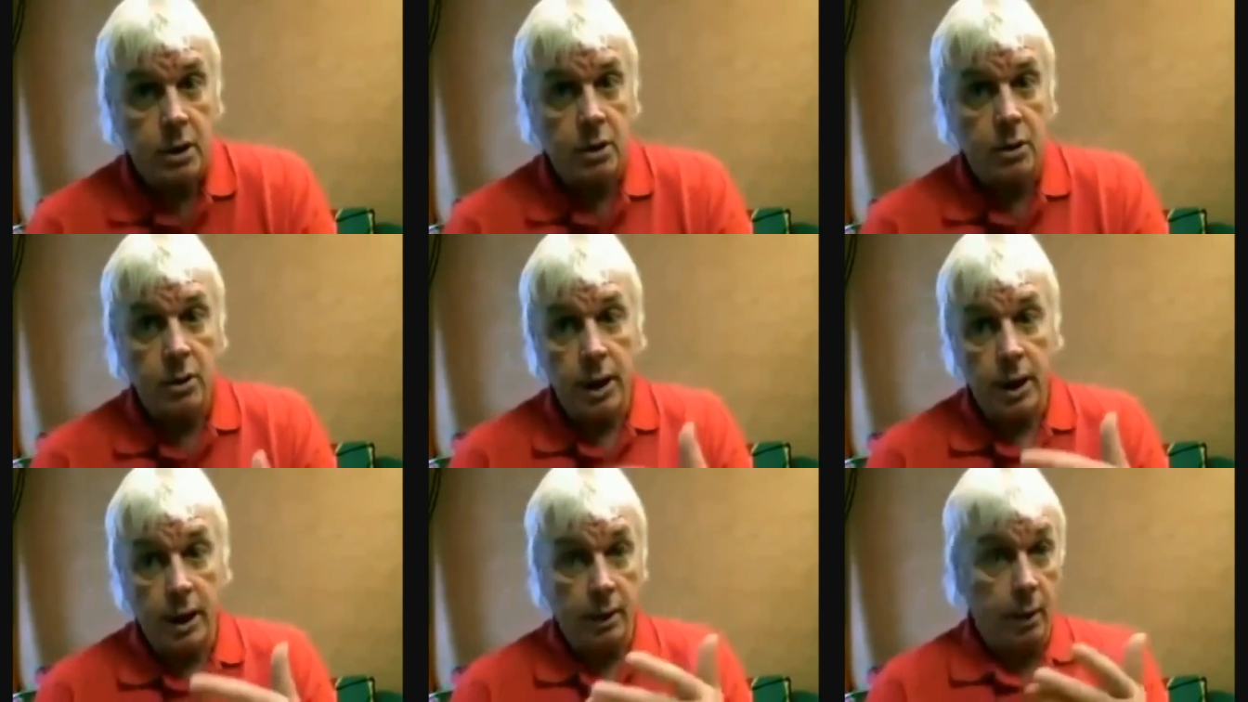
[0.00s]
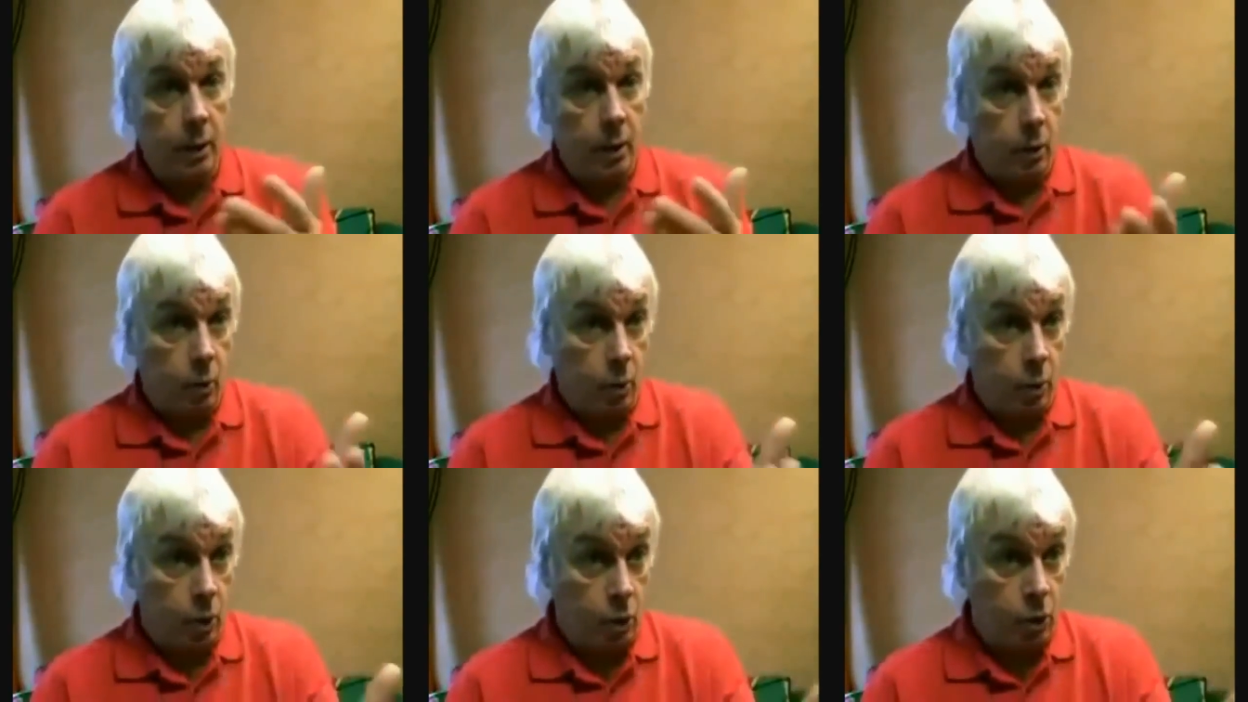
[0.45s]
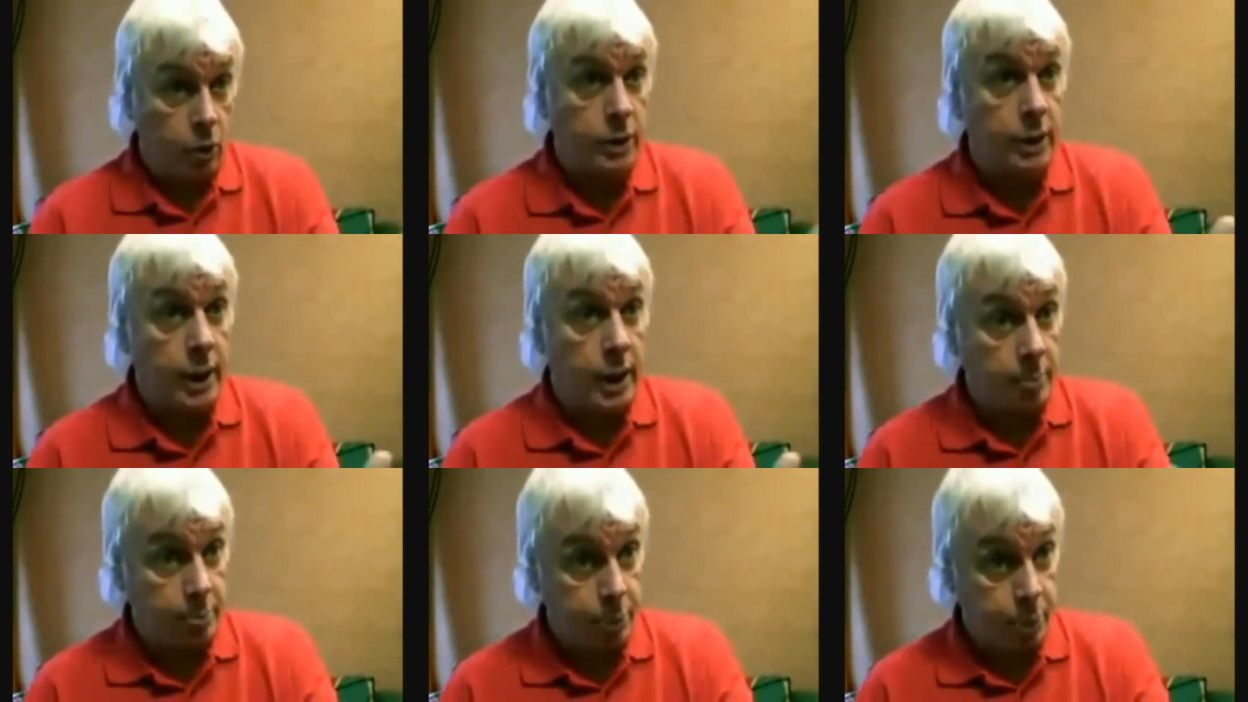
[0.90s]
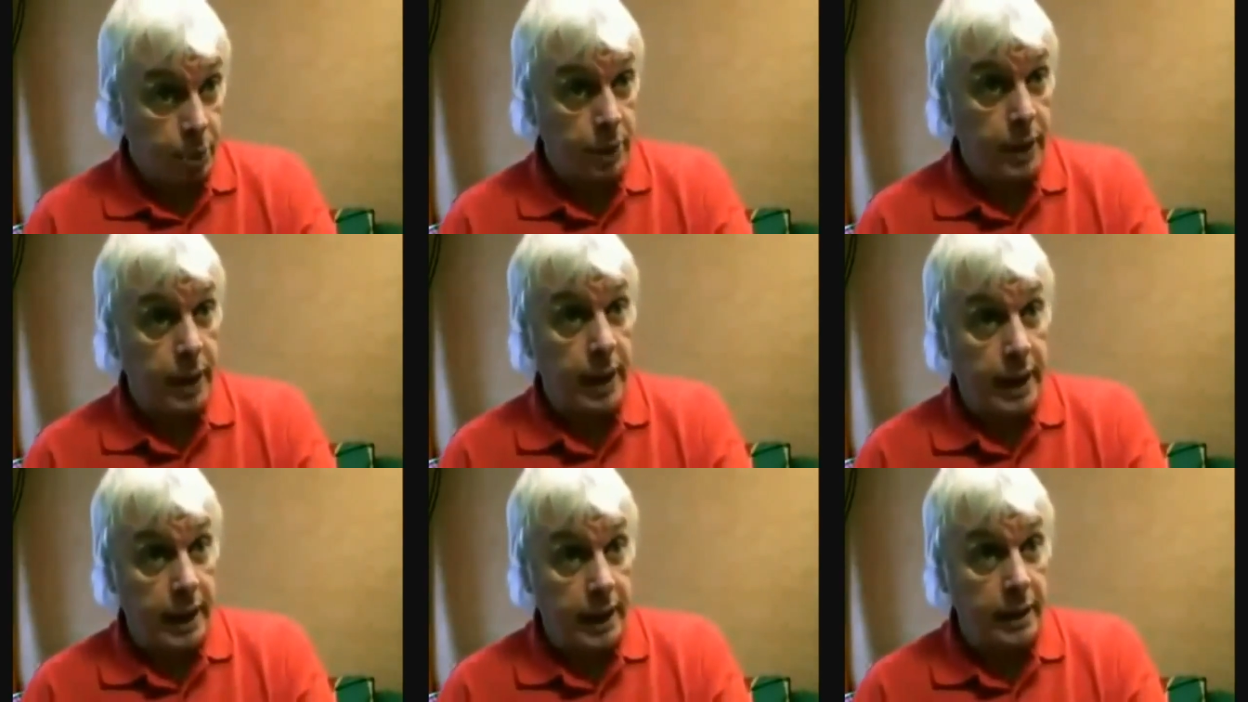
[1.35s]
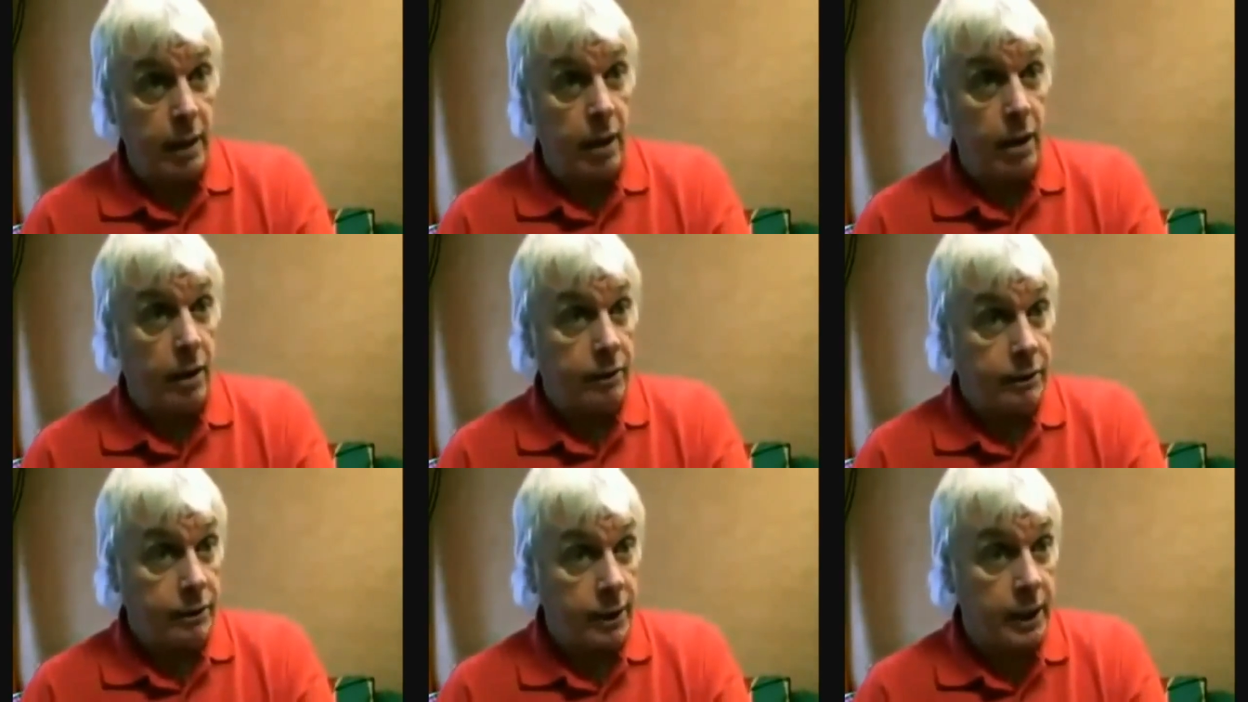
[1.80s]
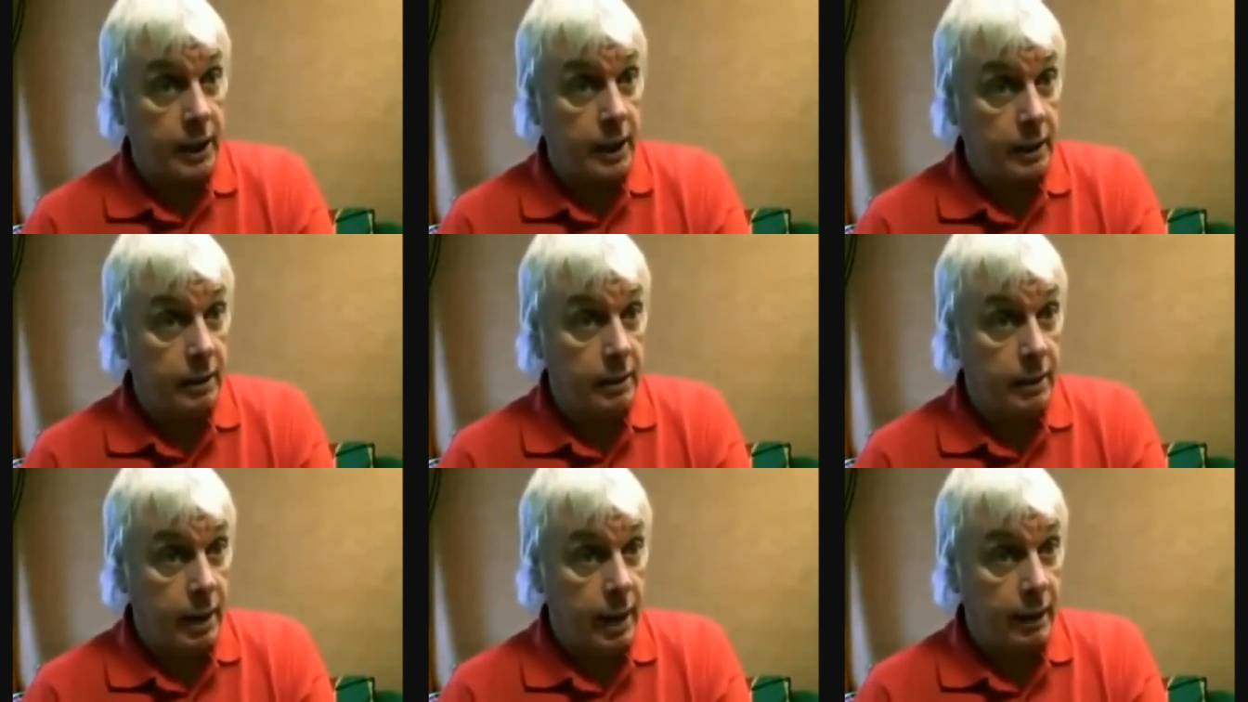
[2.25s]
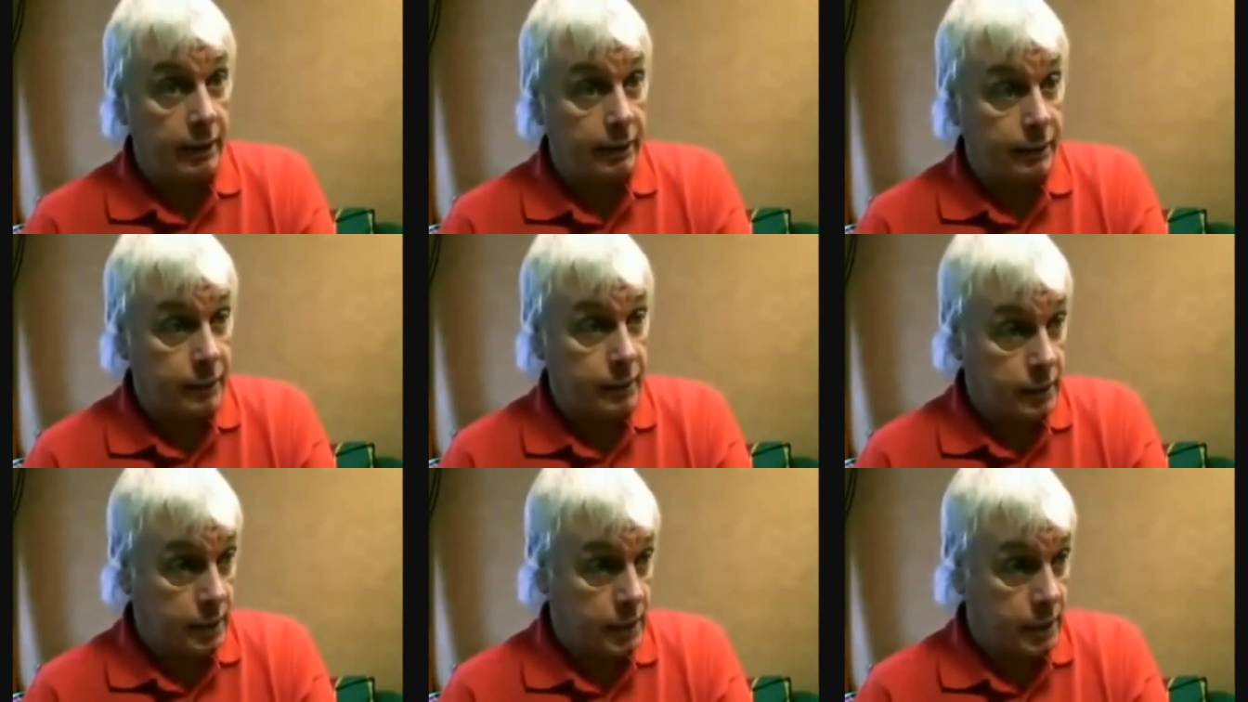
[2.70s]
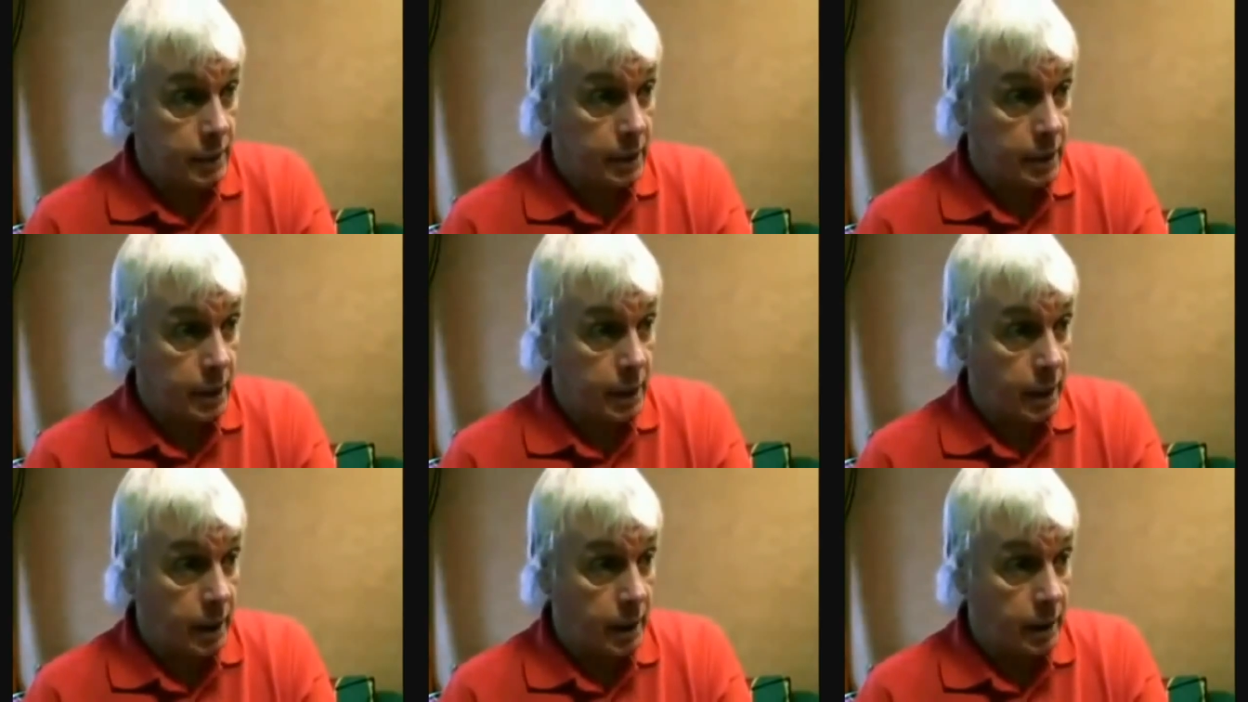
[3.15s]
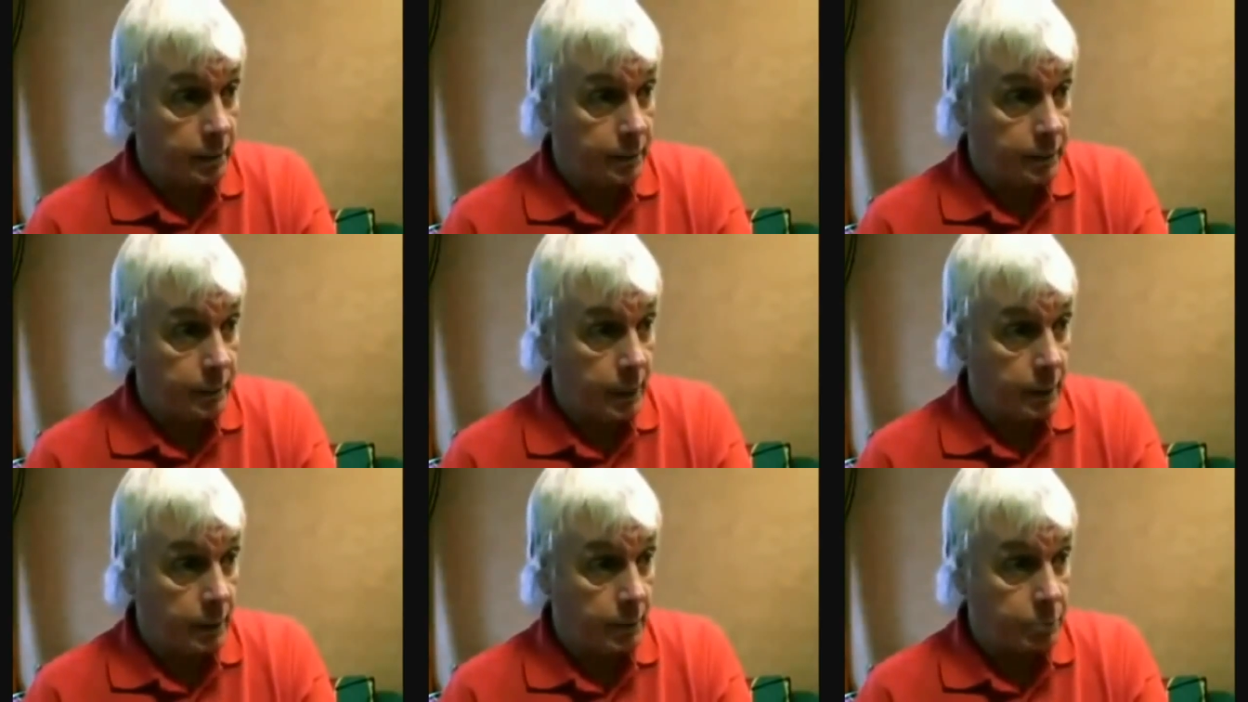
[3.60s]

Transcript: So who do they put in after he left the uh,